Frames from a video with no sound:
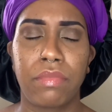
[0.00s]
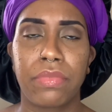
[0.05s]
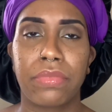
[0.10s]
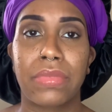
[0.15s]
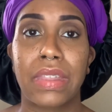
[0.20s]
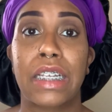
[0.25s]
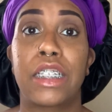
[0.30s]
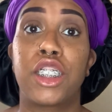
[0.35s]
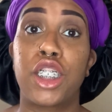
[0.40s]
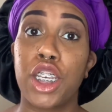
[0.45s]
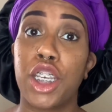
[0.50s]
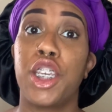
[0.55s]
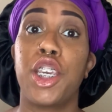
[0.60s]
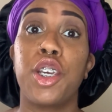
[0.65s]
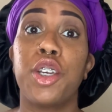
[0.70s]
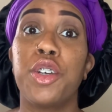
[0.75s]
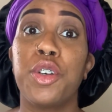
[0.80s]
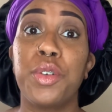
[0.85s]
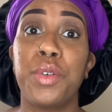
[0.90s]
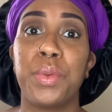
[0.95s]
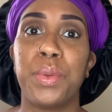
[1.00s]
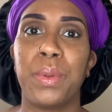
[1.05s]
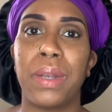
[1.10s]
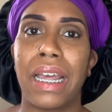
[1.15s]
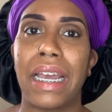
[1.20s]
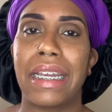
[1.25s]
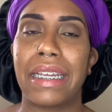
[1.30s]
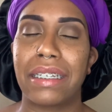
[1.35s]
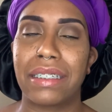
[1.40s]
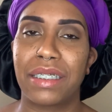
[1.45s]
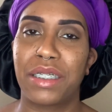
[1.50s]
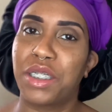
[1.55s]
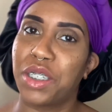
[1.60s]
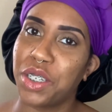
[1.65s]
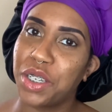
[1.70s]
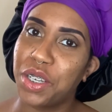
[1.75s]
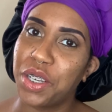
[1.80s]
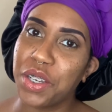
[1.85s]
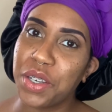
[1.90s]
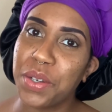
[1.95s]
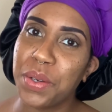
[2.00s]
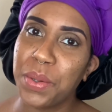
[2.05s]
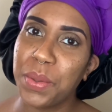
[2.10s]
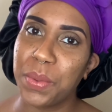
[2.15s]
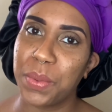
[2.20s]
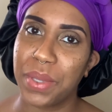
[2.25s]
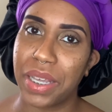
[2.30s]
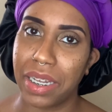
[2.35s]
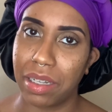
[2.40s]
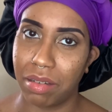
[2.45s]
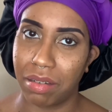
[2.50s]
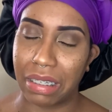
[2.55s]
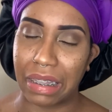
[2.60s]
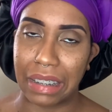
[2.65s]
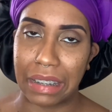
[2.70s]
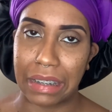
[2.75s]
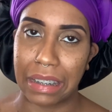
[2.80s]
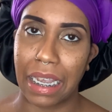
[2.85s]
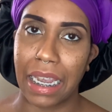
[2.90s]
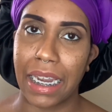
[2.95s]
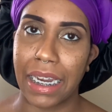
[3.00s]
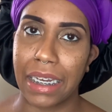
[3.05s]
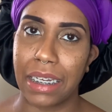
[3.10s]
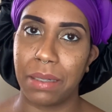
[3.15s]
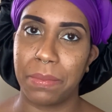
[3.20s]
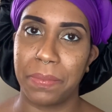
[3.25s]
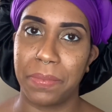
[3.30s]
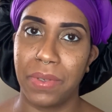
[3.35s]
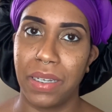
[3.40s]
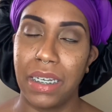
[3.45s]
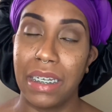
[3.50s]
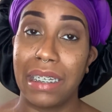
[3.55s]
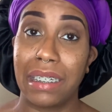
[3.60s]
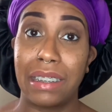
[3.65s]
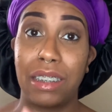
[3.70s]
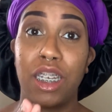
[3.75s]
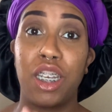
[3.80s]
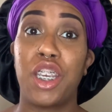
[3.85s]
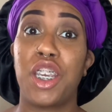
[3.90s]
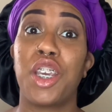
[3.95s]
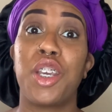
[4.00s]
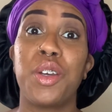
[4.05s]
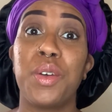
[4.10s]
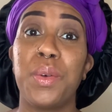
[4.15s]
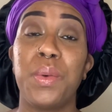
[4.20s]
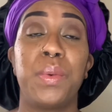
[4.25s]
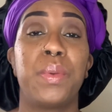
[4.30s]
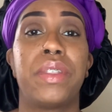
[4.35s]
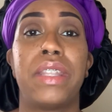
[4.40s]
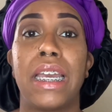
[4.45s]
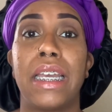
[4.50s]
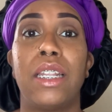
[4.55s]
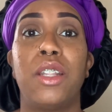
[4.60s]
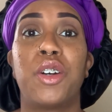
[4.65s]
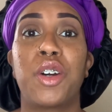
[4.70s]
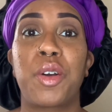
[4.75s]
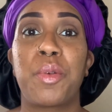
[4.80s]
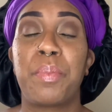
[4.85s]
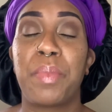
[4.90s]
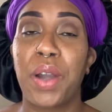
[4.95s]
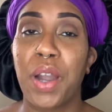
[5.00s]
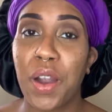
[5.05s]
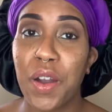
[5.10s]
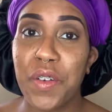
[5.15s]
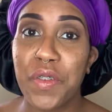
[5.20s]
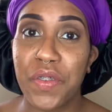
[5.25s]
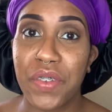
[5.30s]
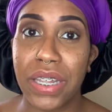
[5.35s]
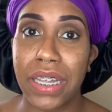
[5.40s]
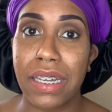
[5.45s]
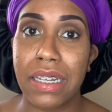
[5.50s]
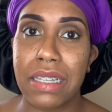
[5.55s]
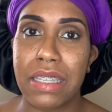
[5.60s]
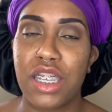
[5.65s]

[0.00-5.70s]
To you, like, to you, they look the same. To you, they look perfect.